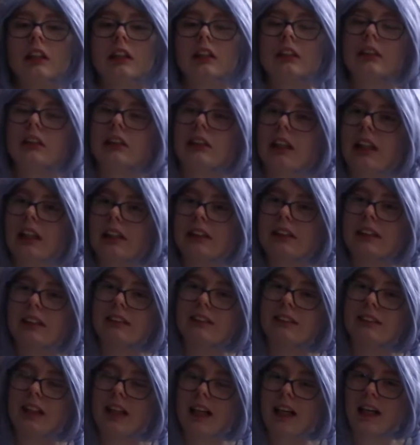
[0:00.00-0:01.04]
So that is
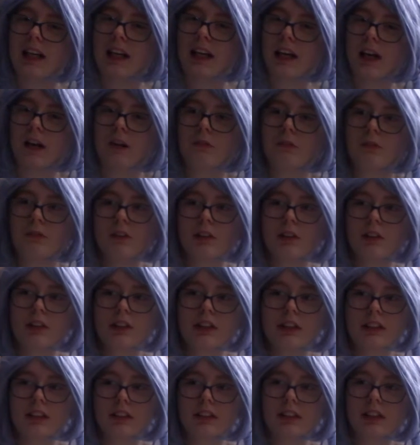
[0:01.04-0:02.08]
something I have
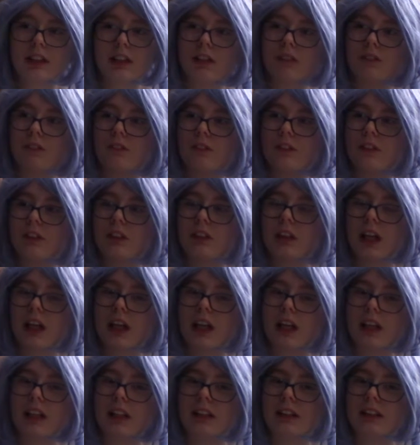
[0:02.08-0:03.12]
noticed. If you
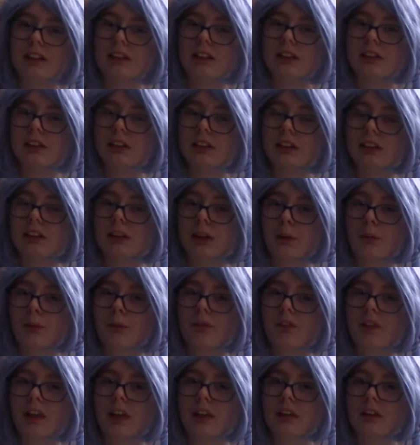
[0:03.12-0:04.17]
guys do this type
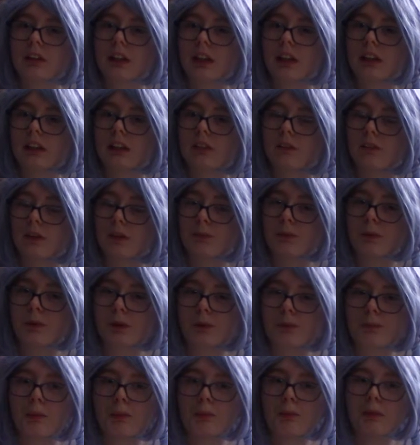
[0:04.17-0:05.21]
of outlining with
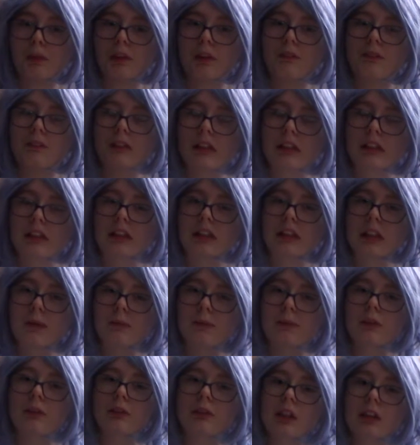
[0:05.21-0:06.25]
multiple point of views, let
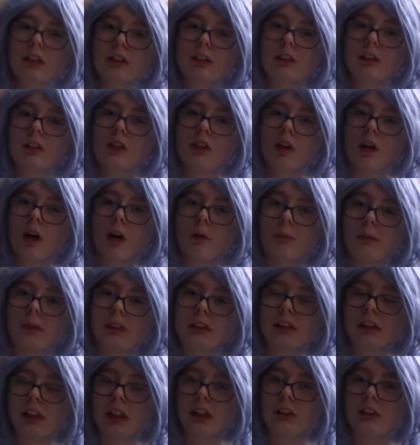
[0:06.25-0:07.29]
me know down in the
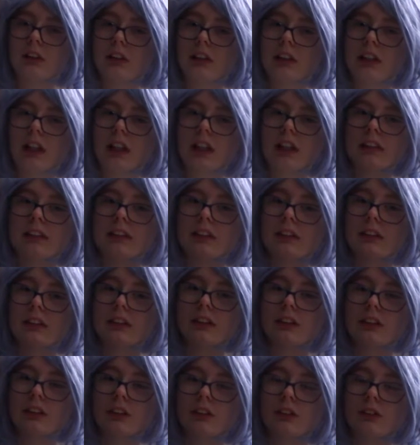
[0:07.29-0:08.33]
comments how you guys
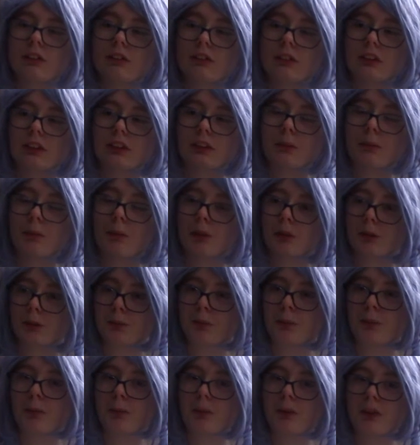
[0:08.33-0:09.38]
do with the
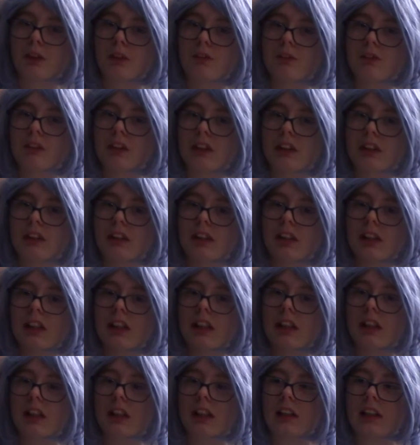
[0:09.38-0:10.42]
multiple point of views.
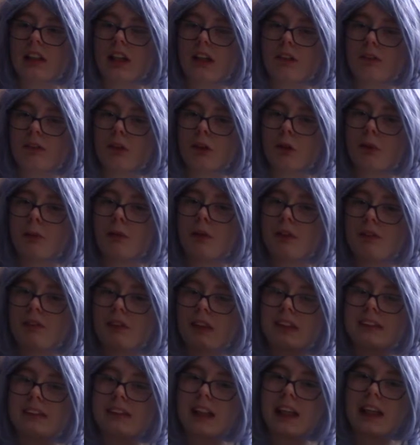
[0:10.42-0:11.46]
That will be
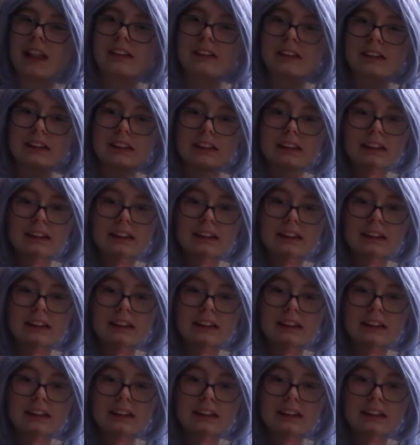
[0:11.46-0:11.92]
fantastic.